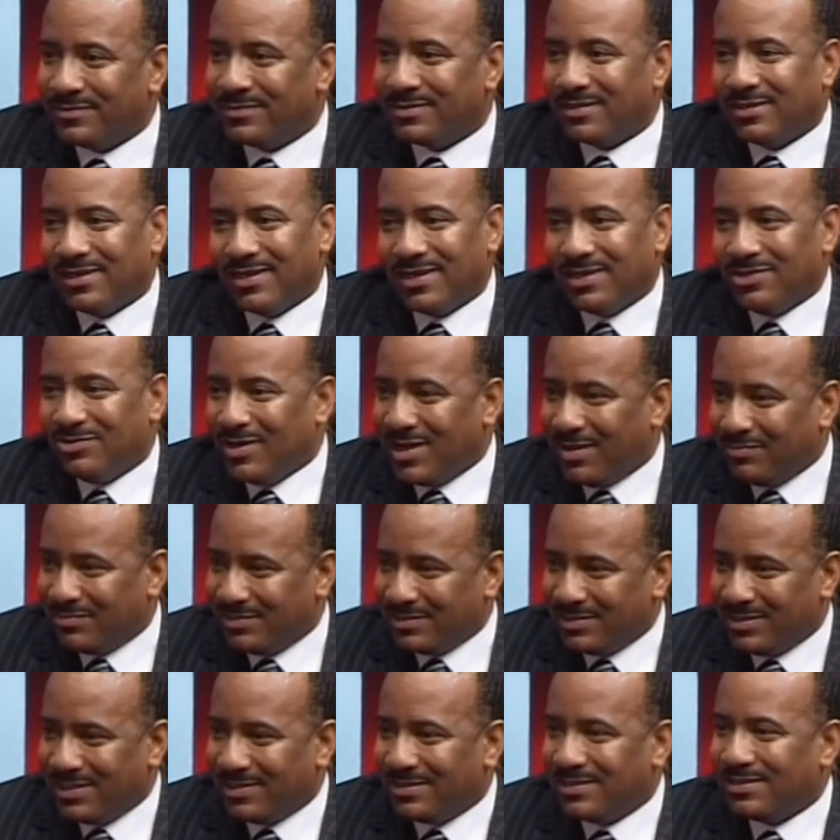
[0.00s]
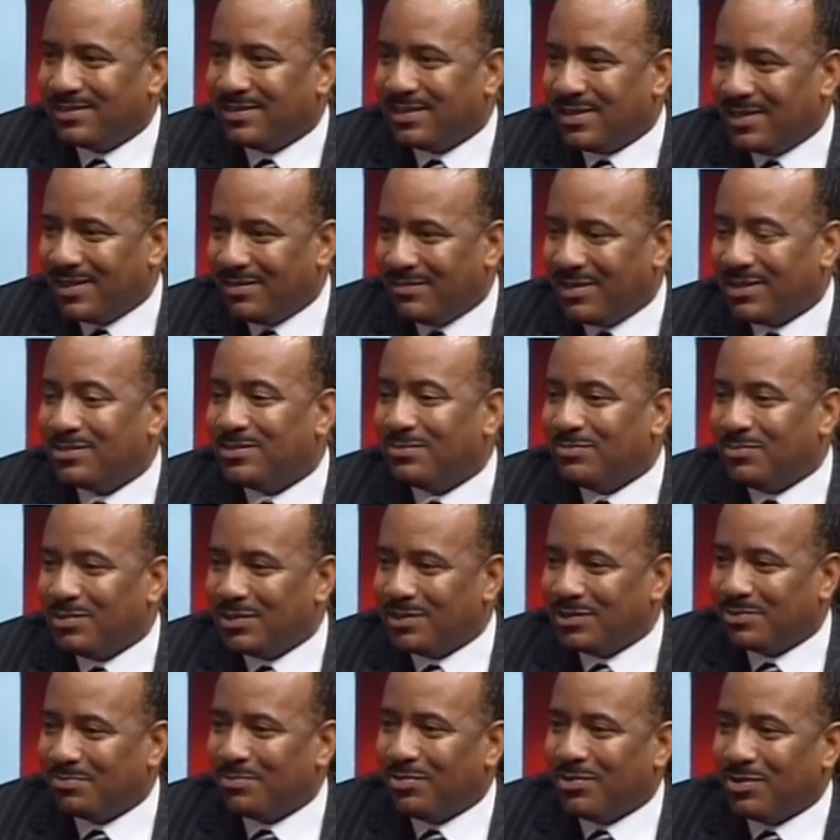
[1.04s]
and you have to take the time. That's the
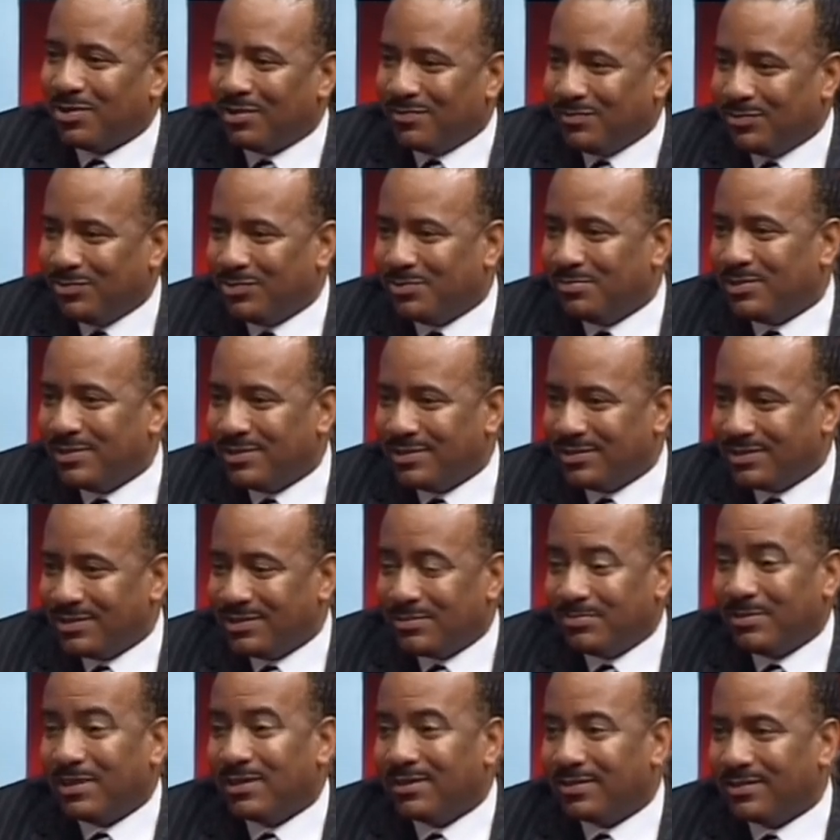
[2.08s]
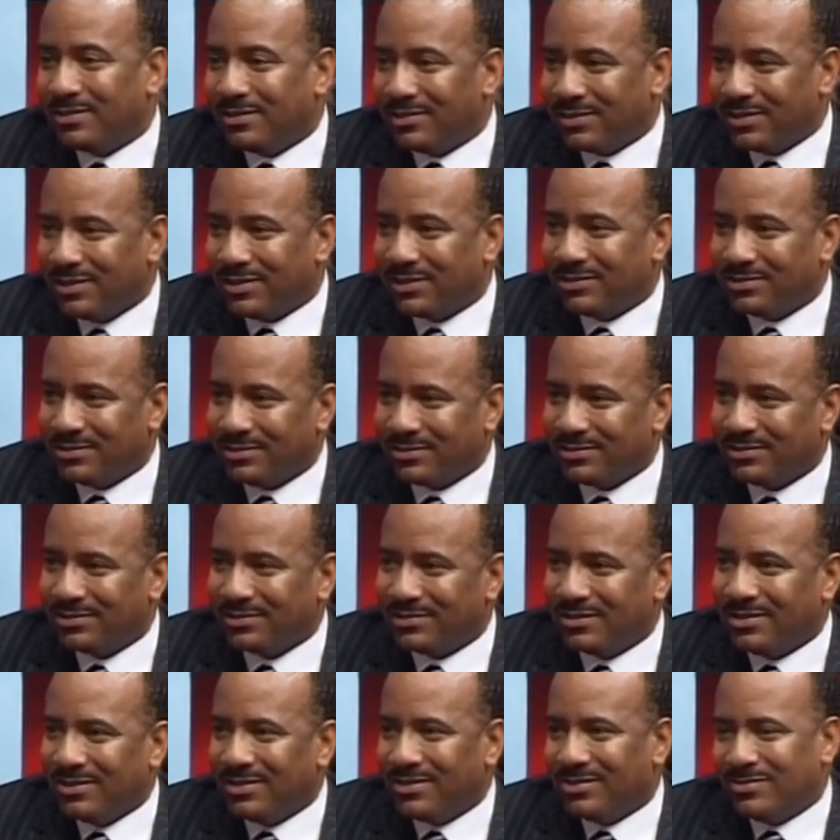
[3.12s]
biggest part of doing business, is making the connections.
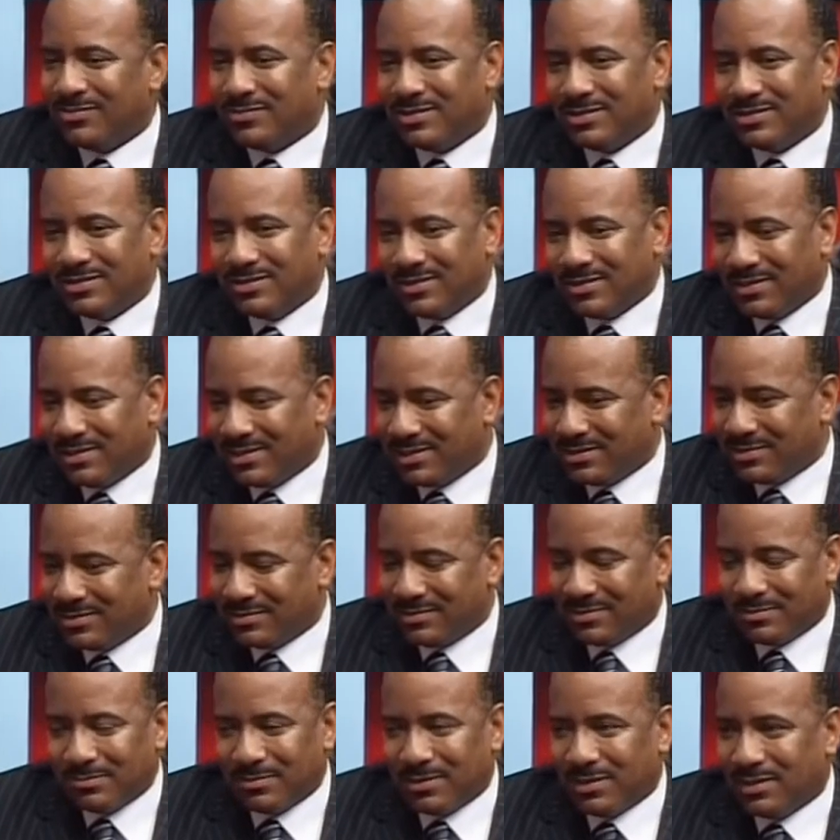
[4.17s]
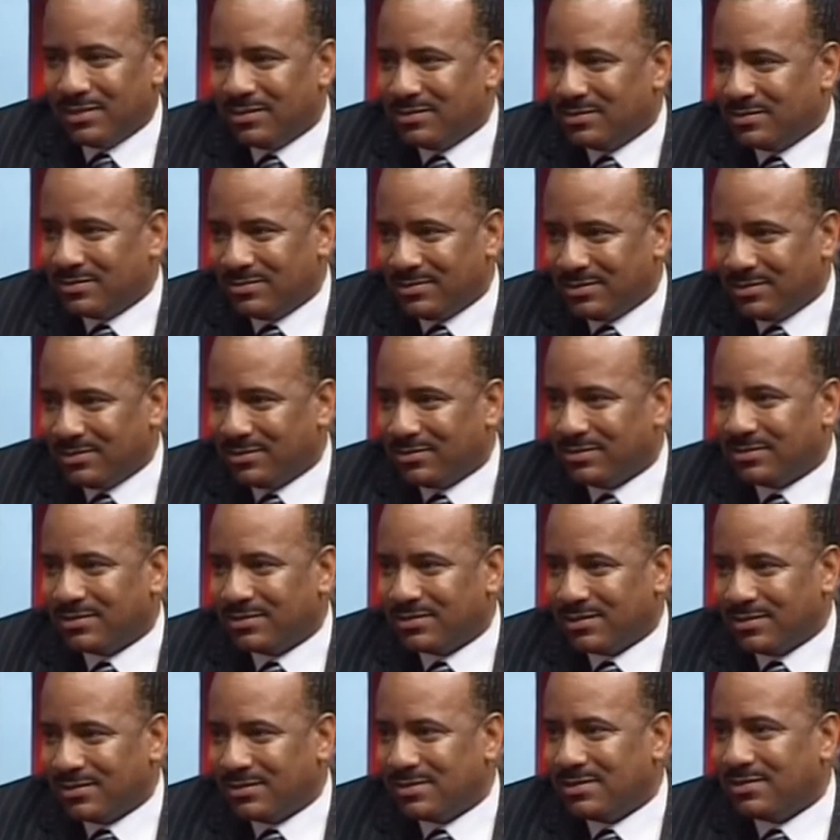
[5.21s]
Once the connections are made,
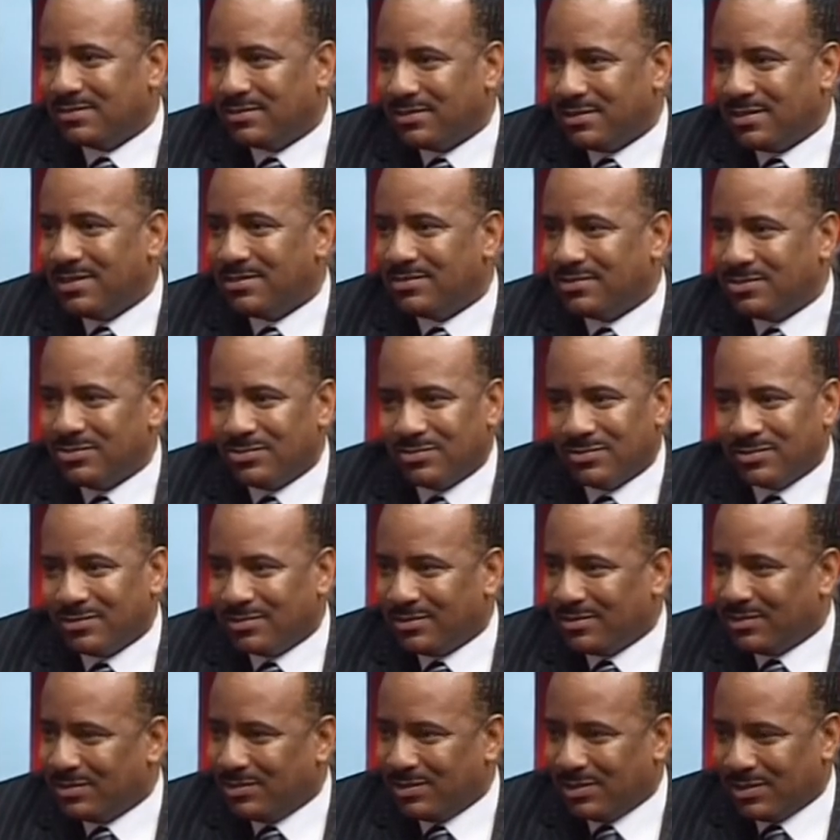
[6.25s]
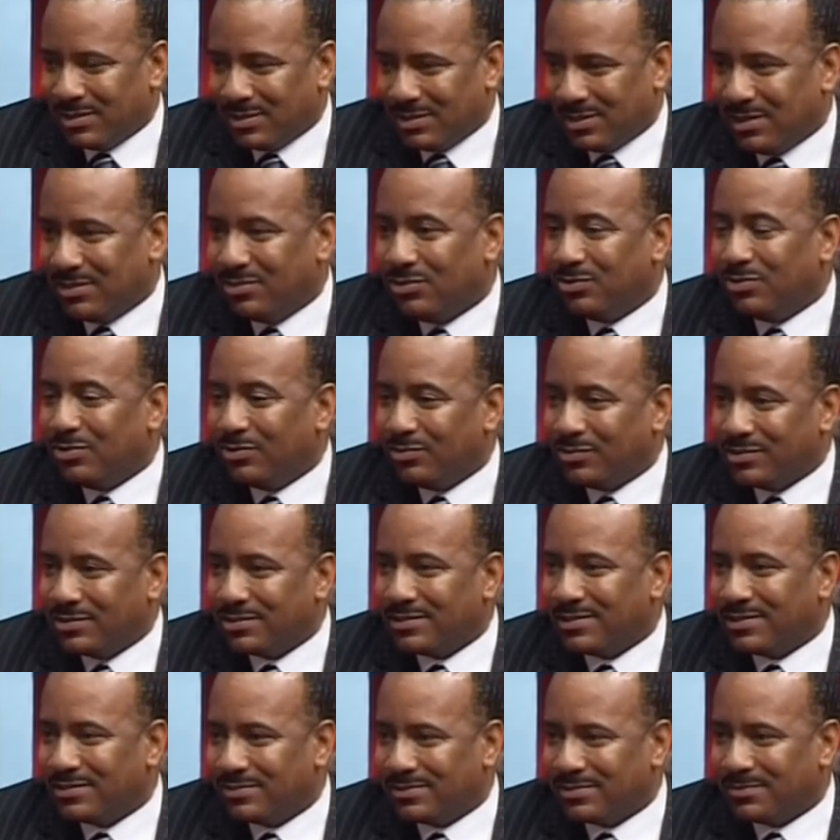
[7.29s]
it's easy, and you know the
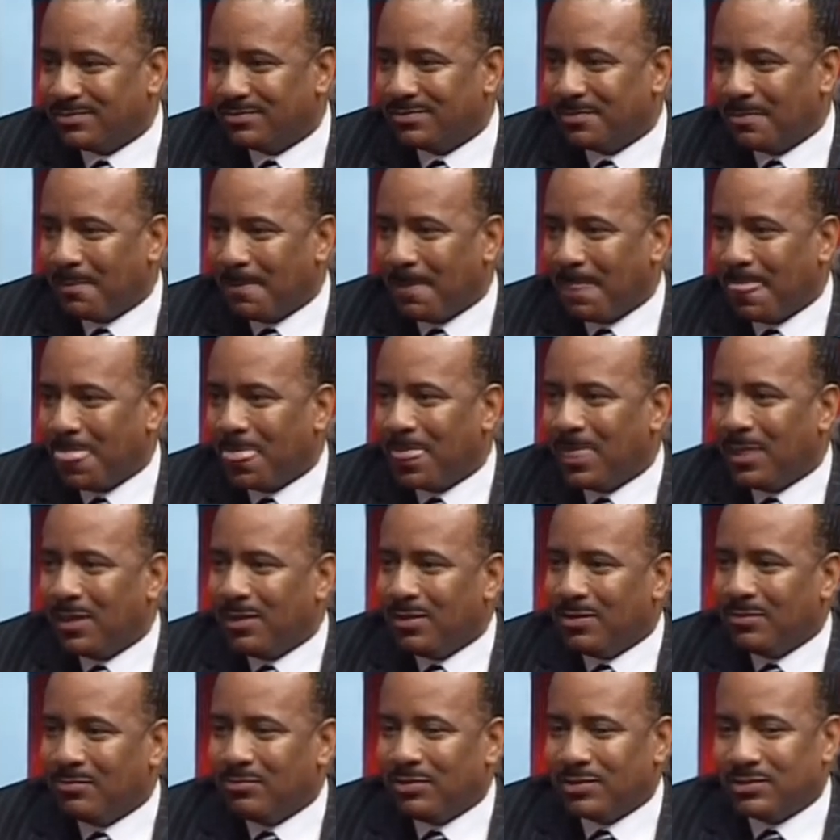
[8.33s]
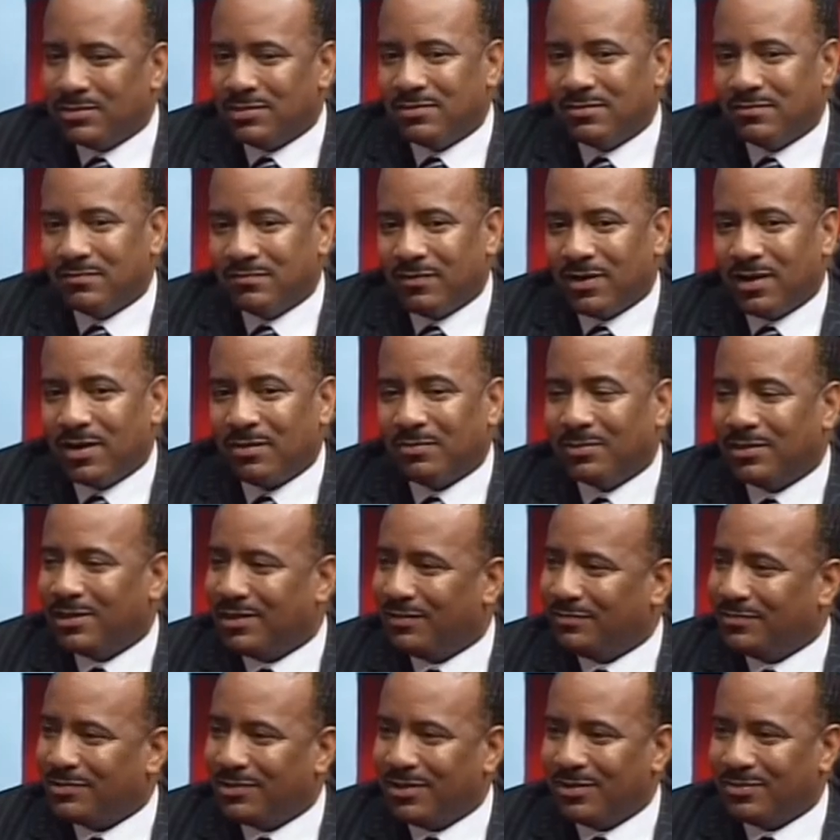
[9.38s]
system. But this environment
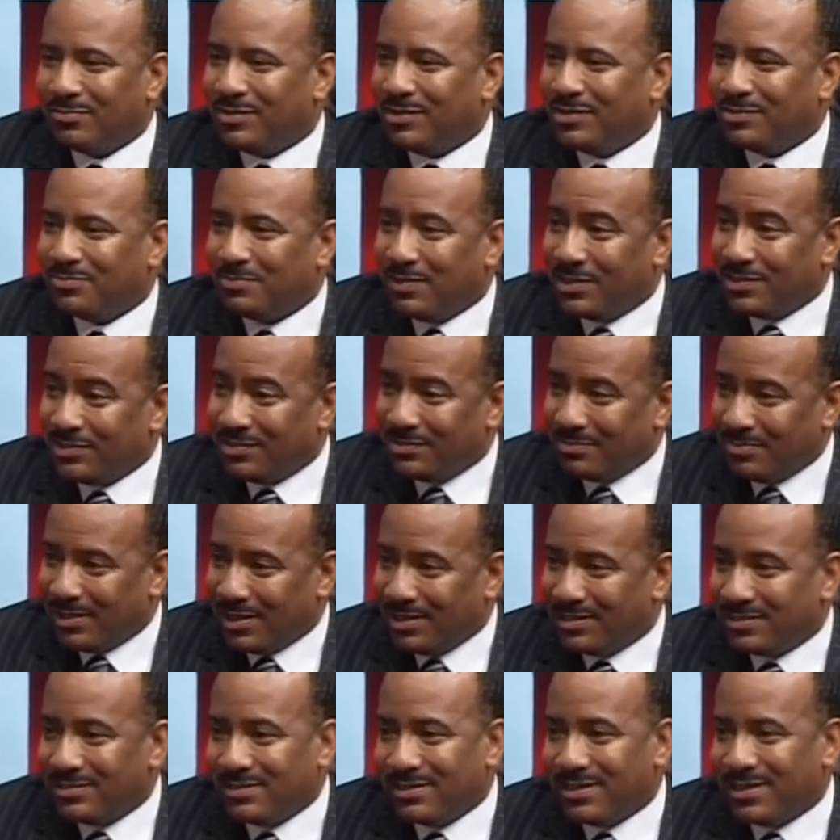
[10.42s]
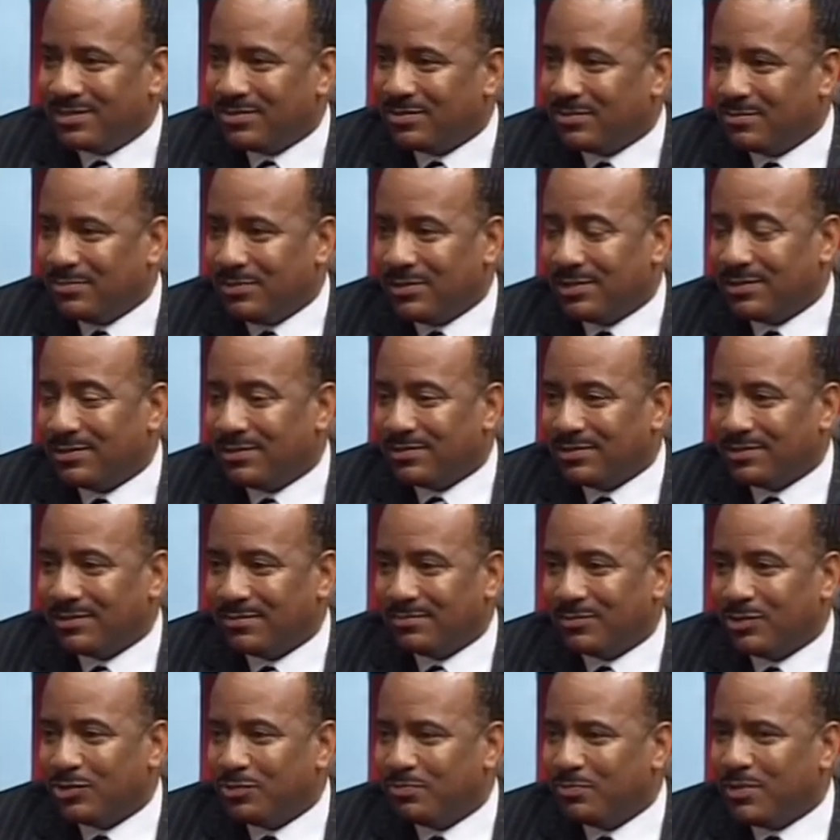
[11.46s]
have taught me, especially about international business.
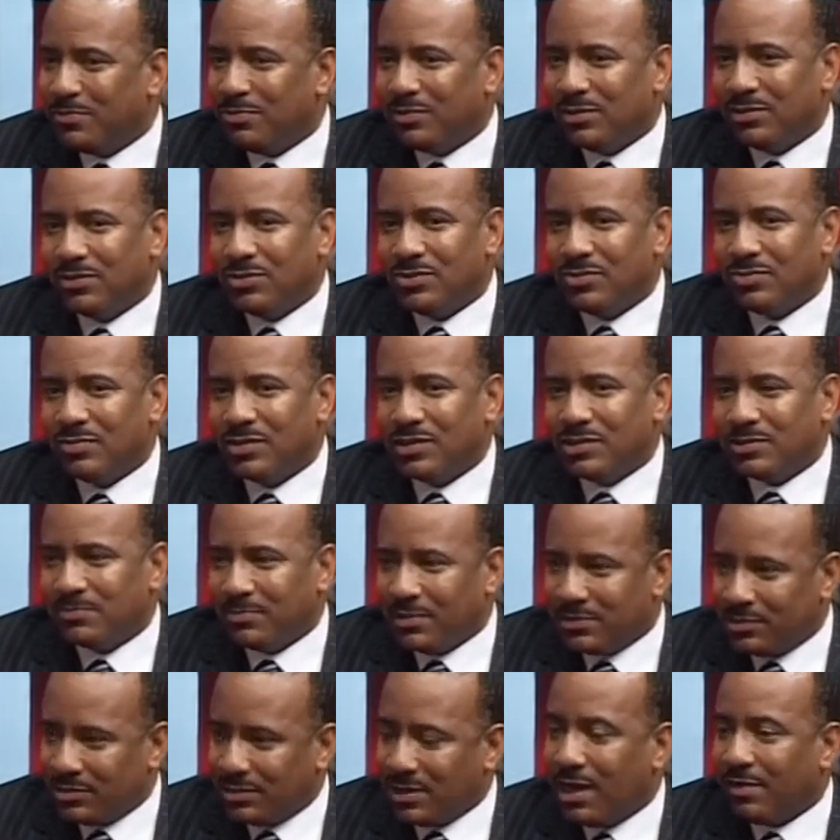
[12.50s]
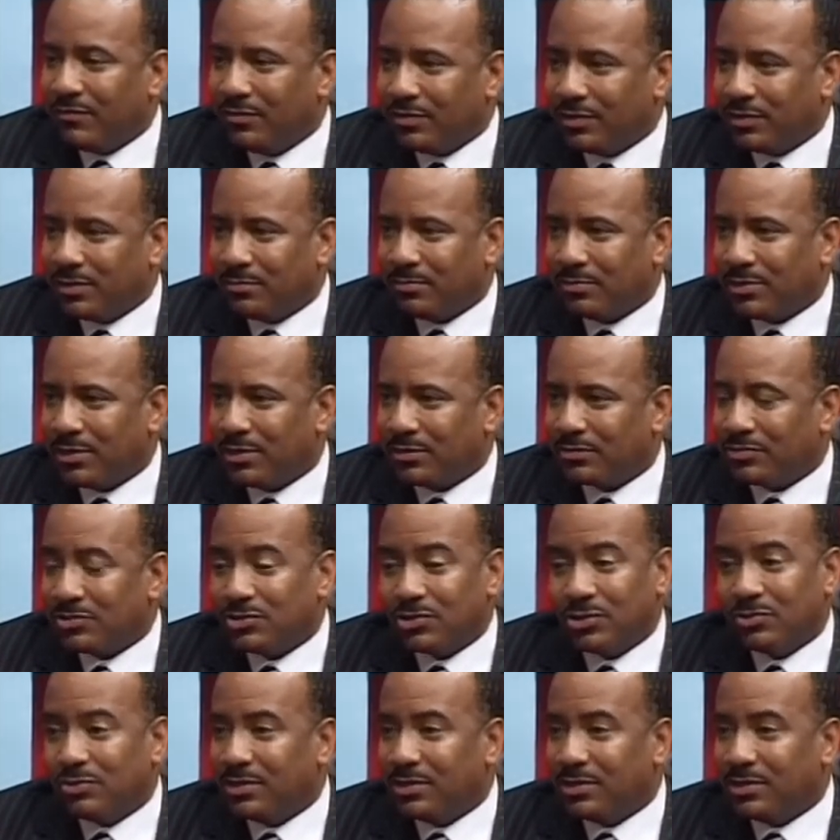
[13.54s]
Most people in the U.S., especially African Americans, don't